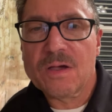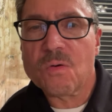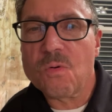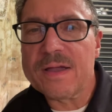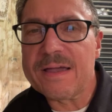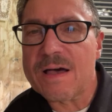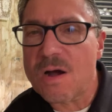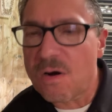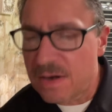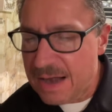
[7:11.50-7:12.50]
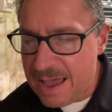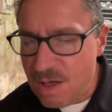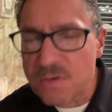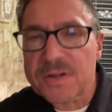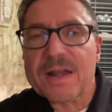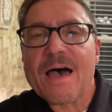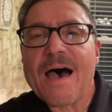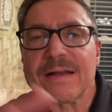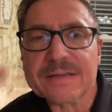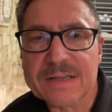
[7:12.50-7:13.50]
we are now
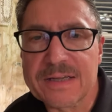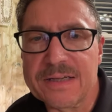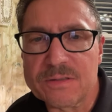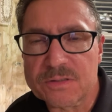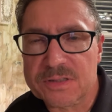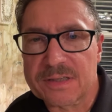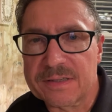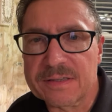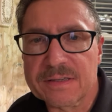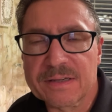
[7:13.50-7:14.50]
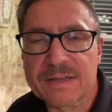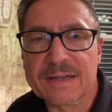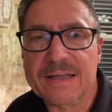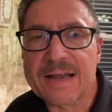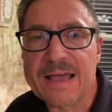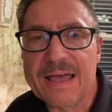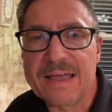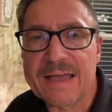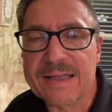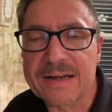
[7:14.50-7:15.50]
not guilty. Can I
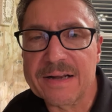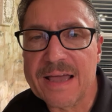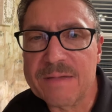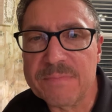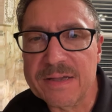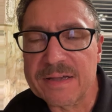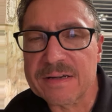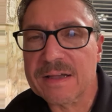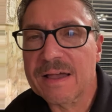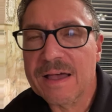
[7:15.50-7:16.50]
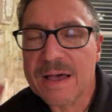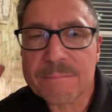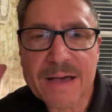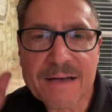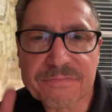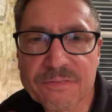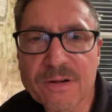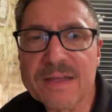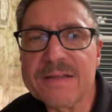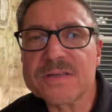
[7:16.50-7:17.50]
get an amen? My
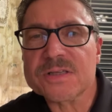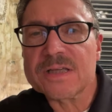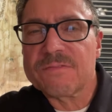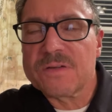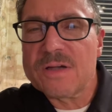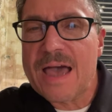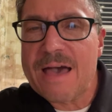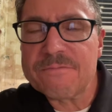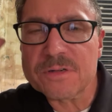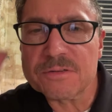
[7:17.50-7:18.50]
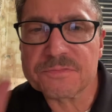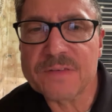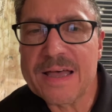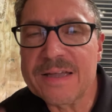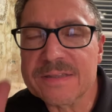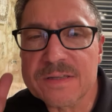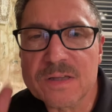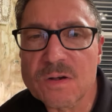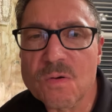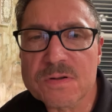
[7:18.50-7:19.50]
friends, if you have your faith in
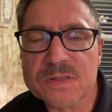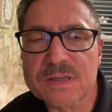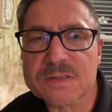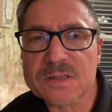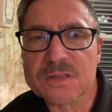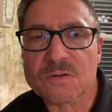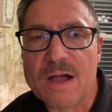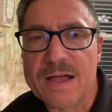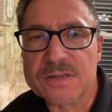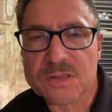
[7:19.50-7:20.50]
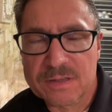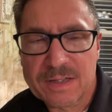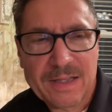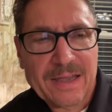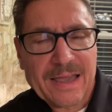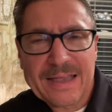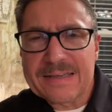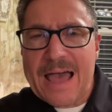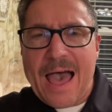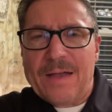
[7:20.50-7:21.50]
the Lord Jesus Christ he
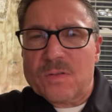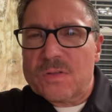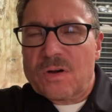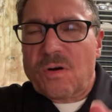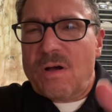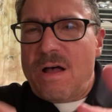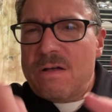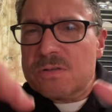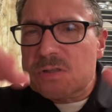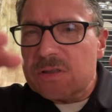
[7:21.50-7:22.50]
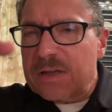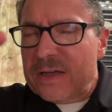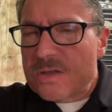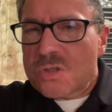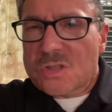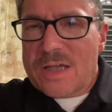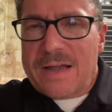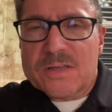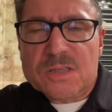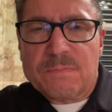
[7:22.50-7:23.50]
died on the cross,
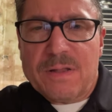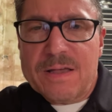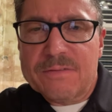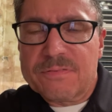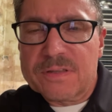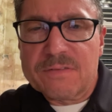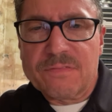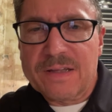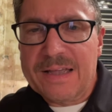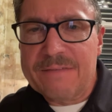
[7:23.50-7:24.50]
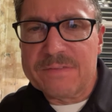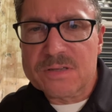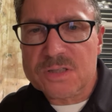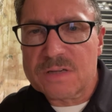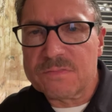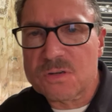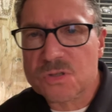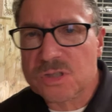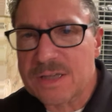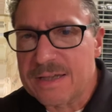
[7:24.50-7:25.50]
shed his blood for the forgiveness of your
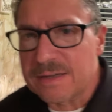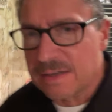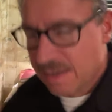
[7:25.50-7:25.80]
sin,